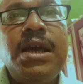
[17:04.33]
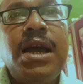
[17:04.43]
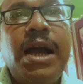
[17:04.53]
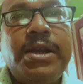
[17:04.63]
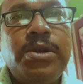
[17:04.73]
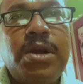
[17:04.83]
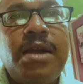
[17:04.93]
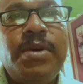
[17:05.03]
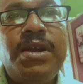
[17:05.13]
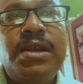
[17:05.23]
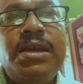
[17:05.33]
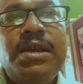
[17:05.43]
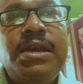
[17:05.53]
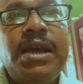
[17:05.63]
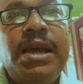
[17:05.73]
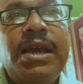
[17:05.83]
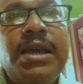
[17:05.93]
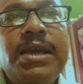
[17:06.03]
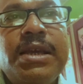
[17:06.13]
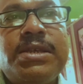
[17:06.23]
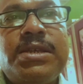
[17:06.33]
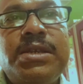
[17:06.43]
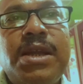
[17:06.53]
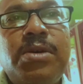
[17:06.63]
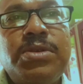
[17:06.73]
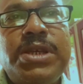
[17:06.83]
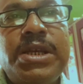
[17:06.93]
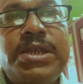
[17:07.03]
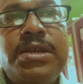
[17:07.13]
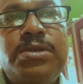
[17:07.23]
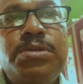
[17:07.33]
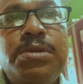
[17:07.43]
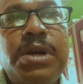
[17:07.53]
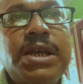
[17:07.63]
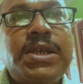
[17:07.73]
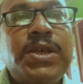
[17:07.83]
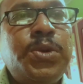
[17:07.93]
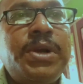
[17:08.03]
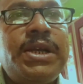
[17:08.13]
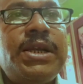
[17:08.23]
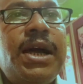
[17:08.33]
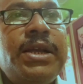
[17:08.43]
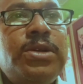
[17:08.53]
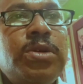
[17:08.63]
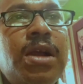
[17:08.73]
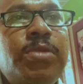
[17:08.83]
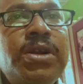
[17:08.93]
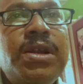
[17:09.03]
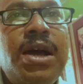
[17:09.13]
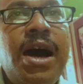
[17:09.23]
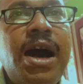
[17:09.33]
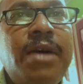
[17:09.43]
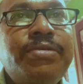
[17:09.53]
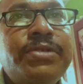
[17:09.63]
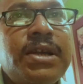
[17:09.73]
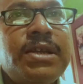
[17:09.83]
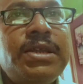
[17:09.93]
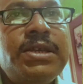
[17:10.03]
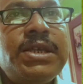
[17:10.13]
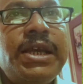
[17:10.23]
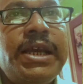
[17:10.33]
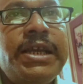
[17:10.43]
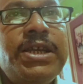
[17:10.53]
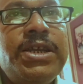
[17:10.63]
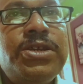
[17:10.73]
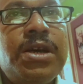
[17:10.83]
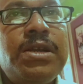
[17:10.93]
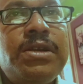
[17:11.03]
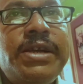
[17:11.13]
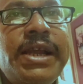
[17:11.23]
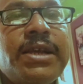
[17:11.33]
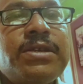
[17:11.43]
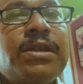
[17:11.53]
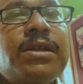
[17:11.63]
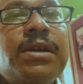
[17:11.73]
hydrocarbon is now changing to a saturated hydrocarbon after this addition reaction.